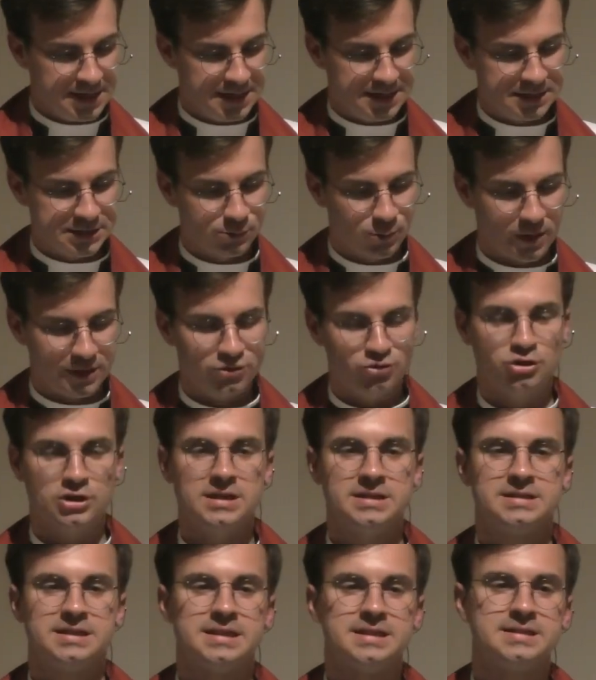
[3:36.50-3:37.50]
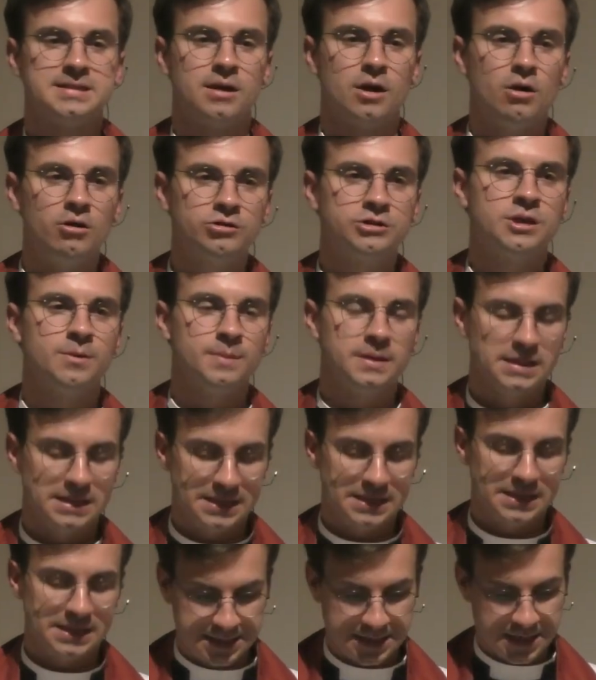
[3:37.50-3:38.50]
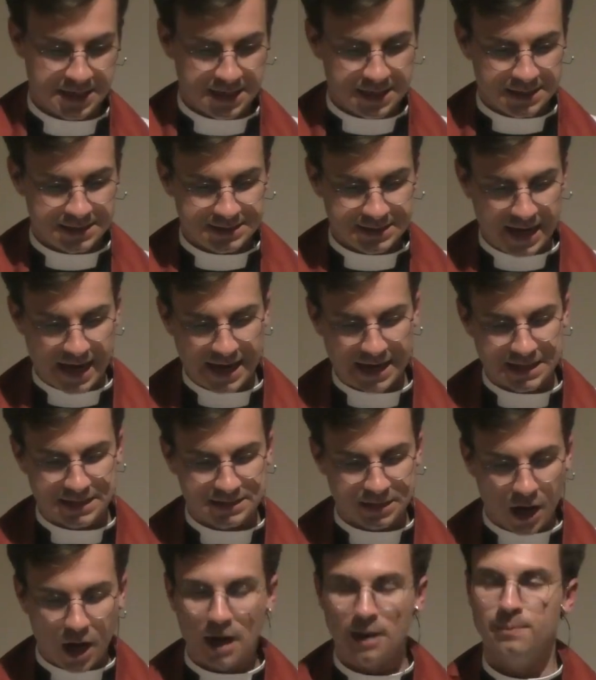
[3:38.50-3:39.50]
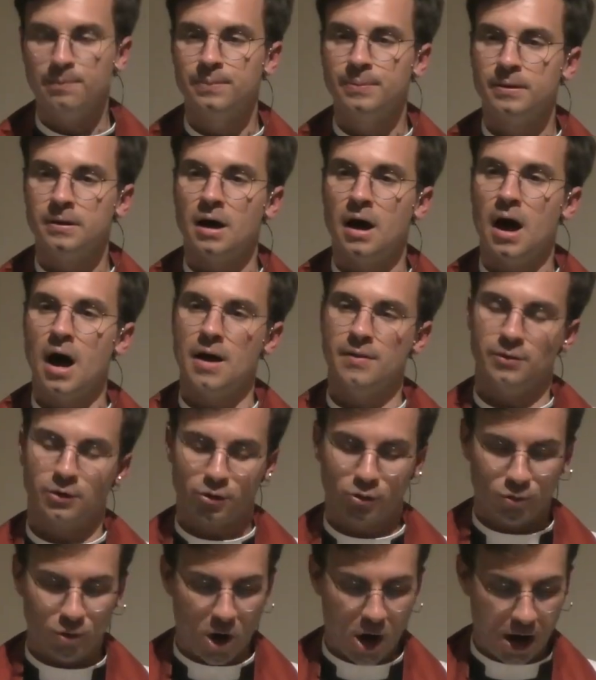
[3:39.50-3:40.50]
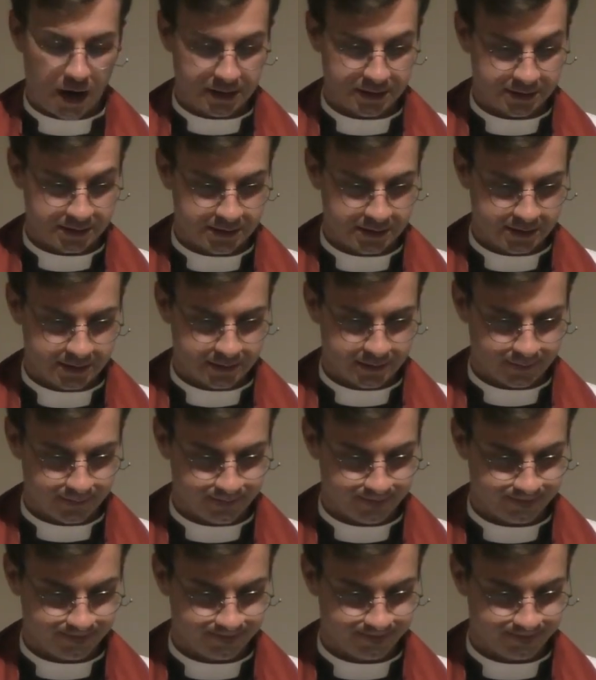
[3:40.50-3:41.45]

is what Jesus ultimately takes up on the cross.